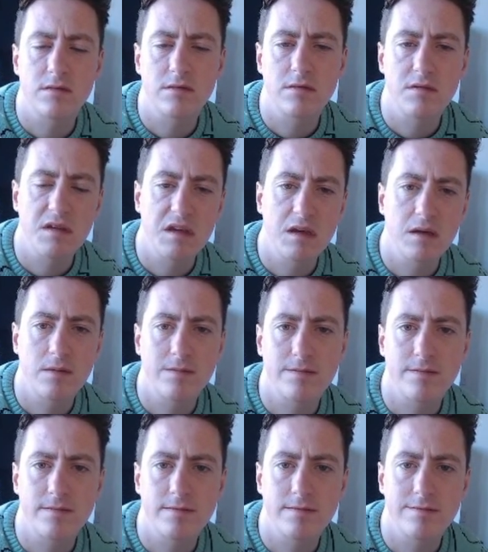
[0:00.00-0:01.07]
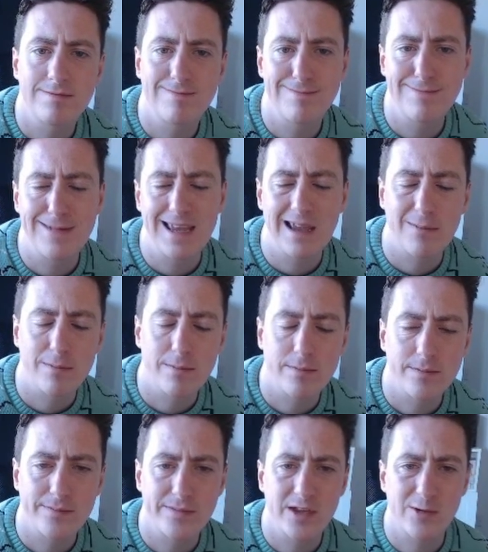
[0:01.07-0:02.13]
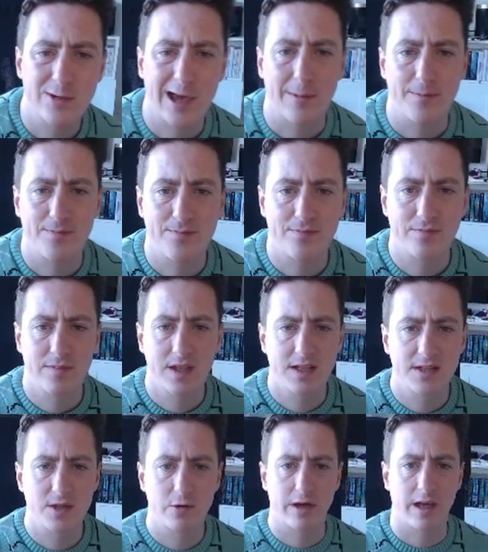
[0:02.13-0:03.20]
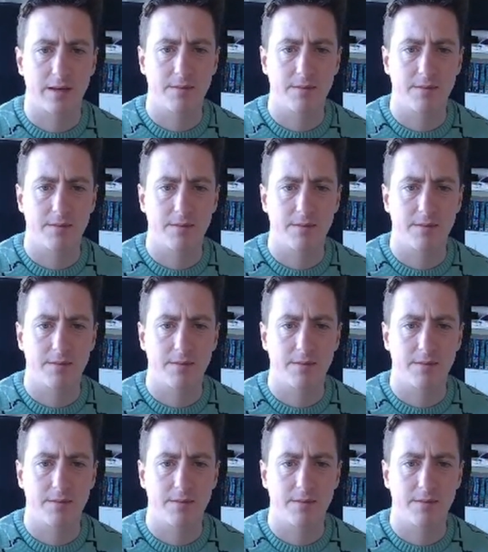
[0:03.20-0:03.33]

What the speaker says: Yeah. Yeah. It's okay. It's okay.